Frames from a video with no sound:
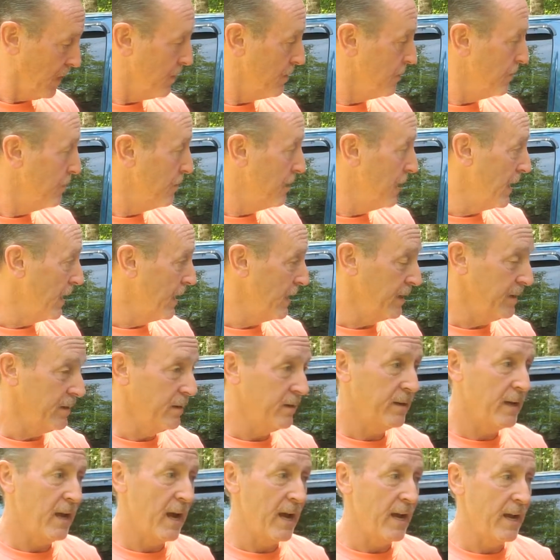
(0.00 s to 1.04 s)
my
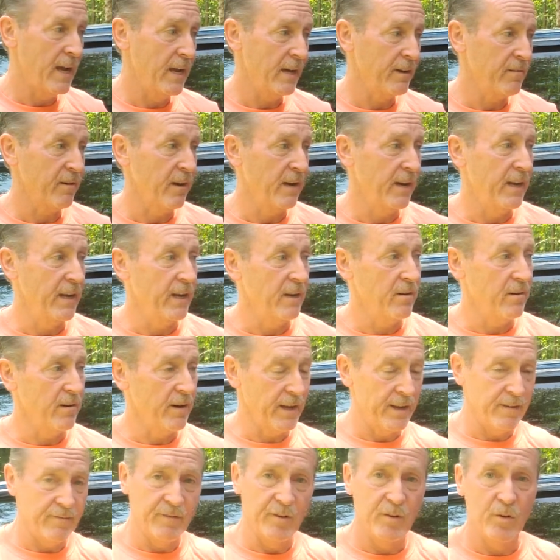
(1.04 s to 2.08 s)
kayak right here. I
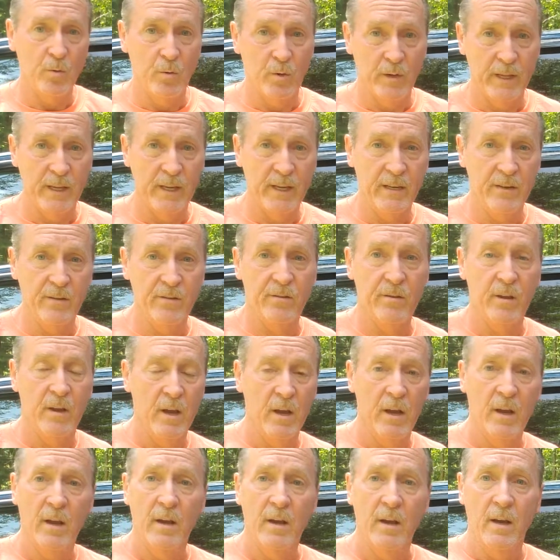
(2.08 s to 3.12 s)
have 2 of these
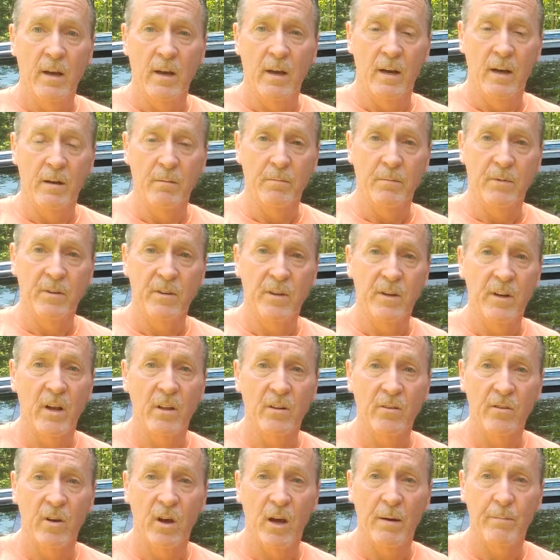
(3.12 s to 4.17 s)
sit on
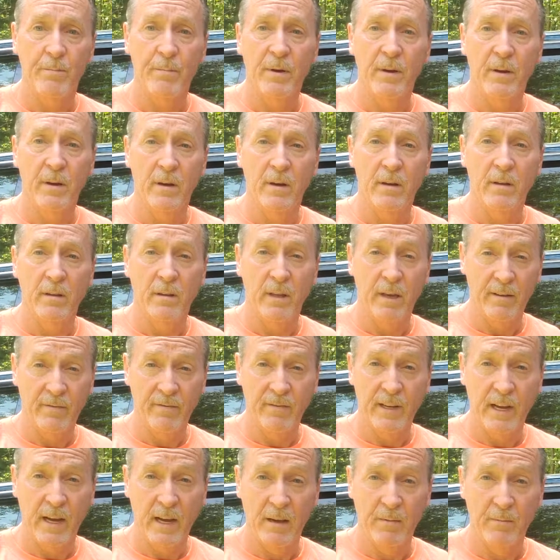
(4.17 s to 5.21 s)
top
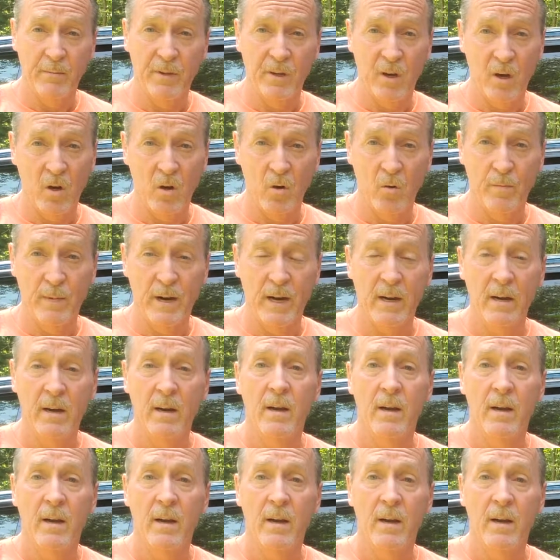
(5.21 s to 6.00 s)
Lifetime Tahoma